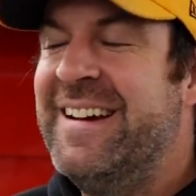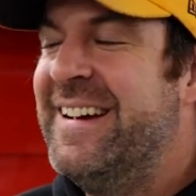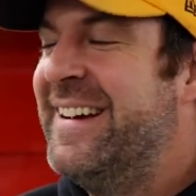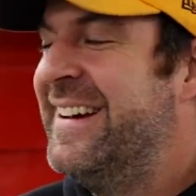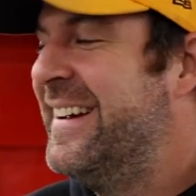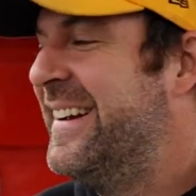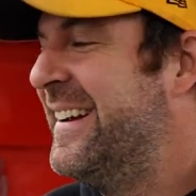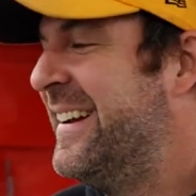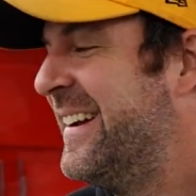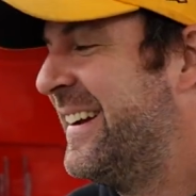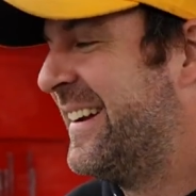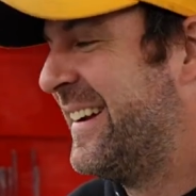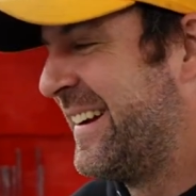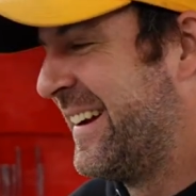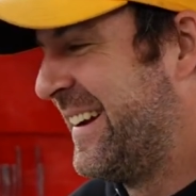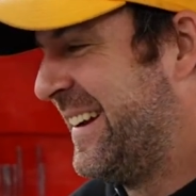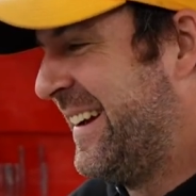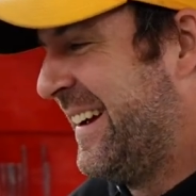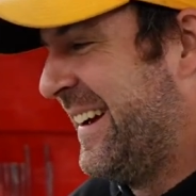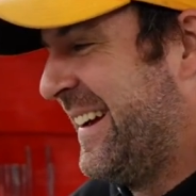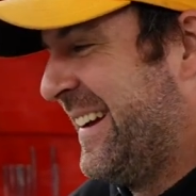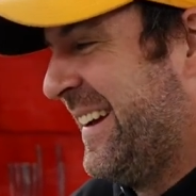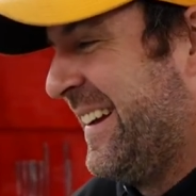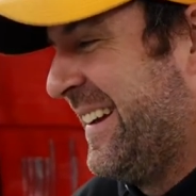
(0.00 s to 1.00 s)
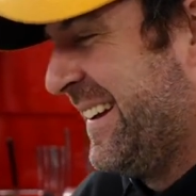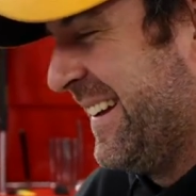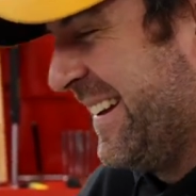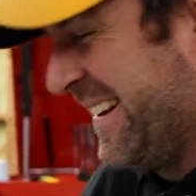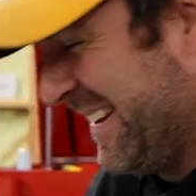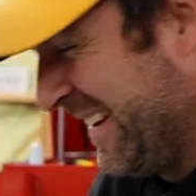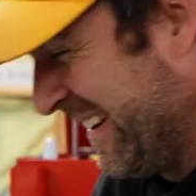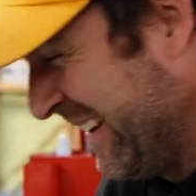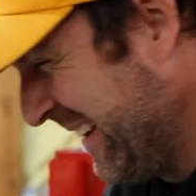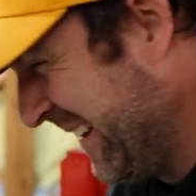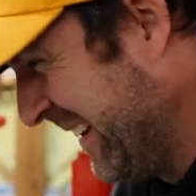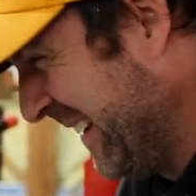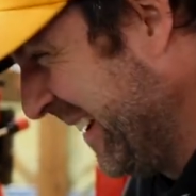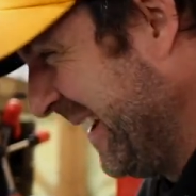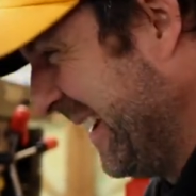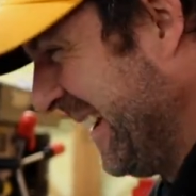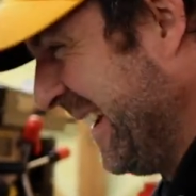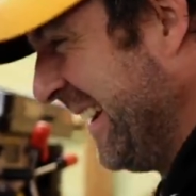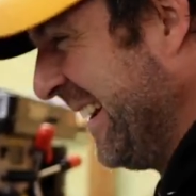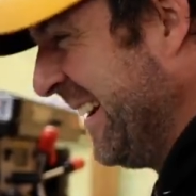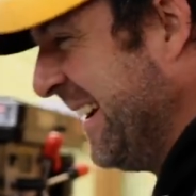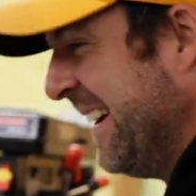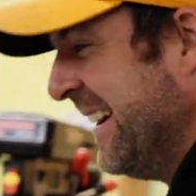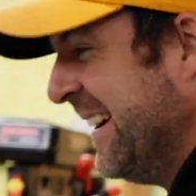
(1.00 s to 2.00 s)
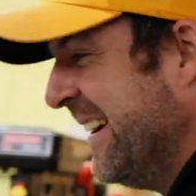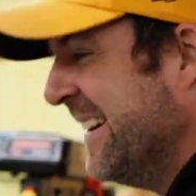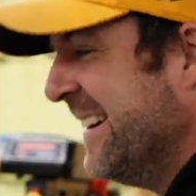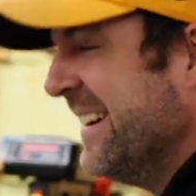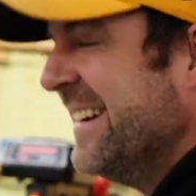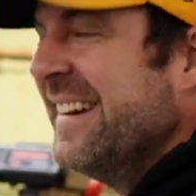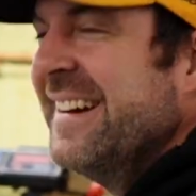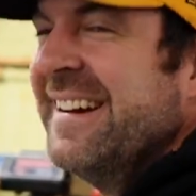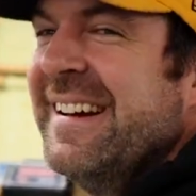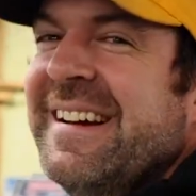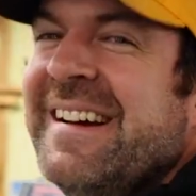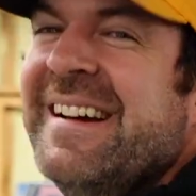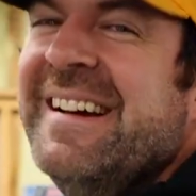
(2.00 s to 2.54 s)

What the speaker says: BJ man, Lil Fellatio.